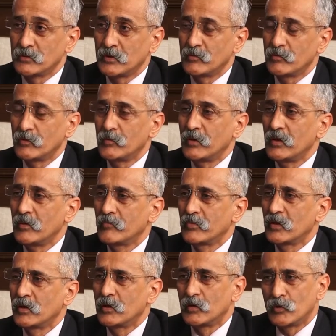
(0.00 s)
to them would be
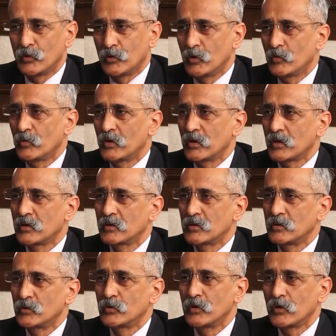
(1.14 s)
do your work,
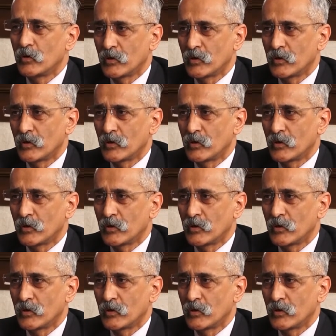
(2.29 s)
do your